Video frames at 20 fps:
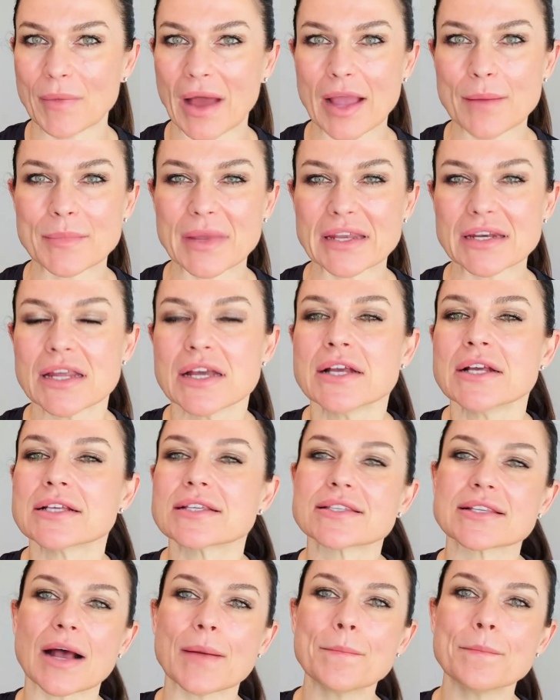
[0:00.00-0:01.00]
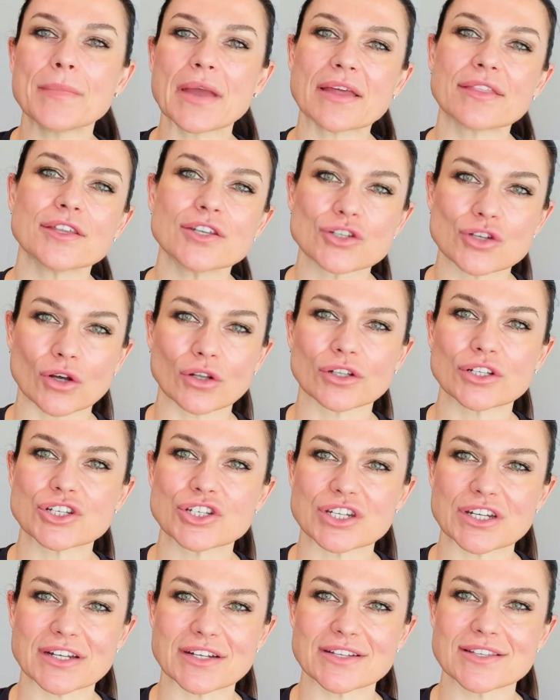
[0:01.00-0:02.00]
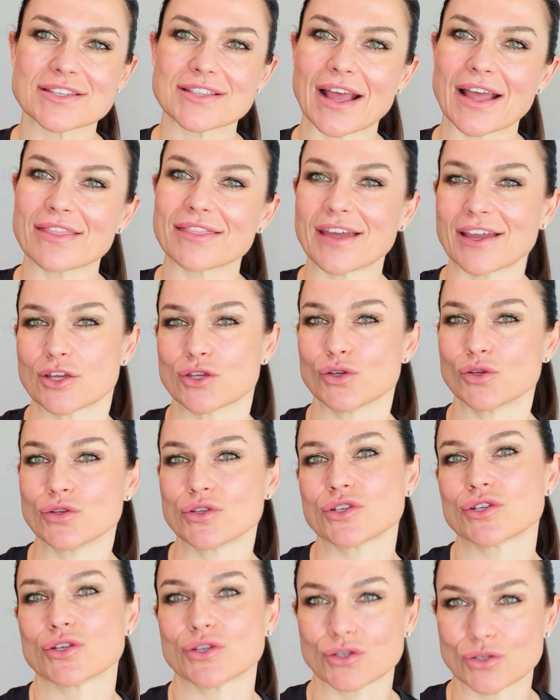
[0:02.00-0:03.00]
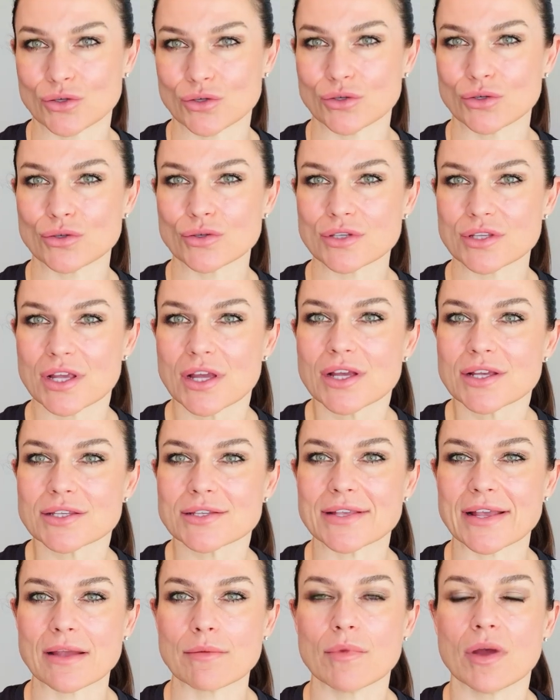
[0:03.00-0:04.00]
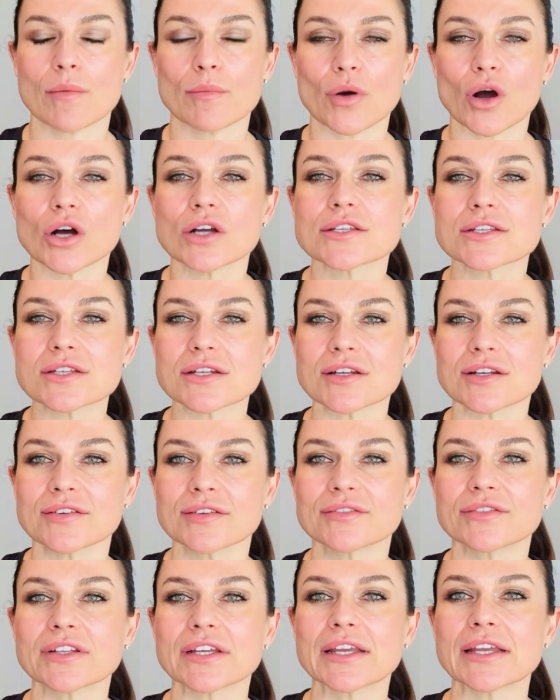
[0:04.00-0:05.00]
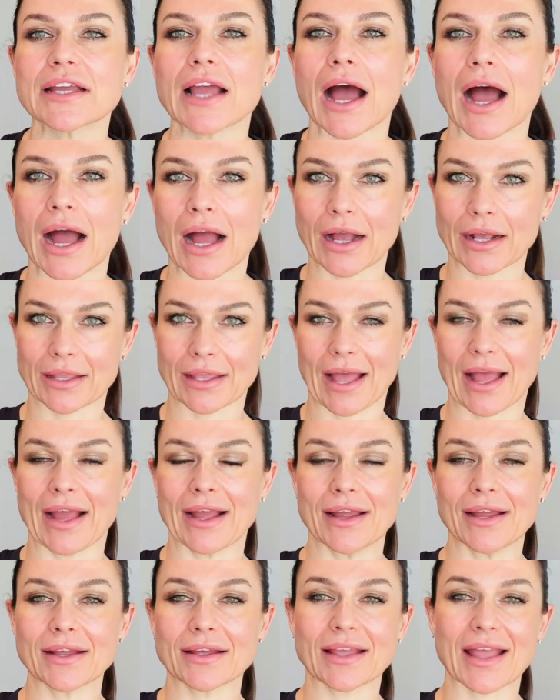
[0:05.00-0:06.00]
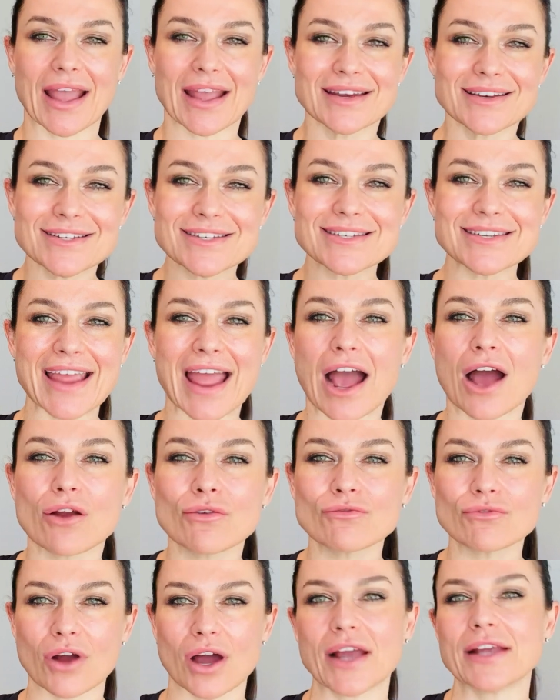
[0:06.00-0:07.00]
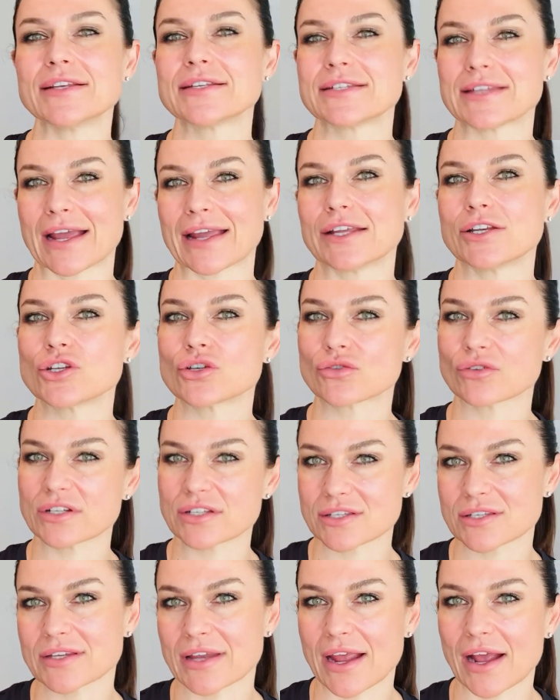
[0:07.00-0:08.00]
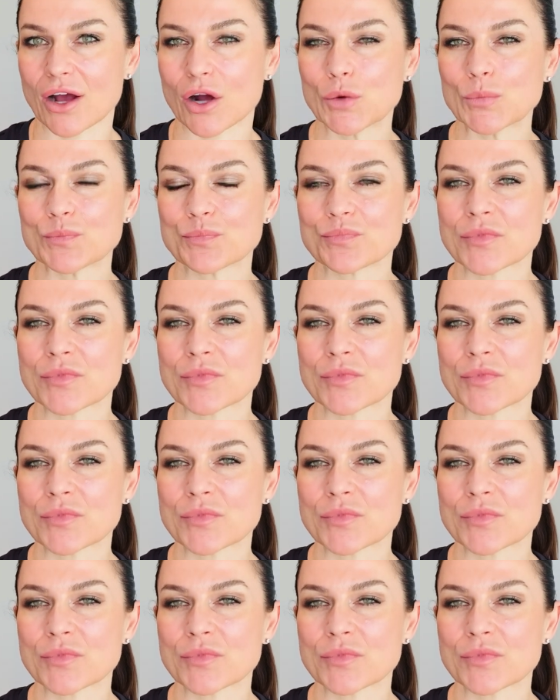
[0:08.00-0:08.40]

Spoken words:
I mean, some methodologies that they used to use seem positively archaic and downright dangerous now,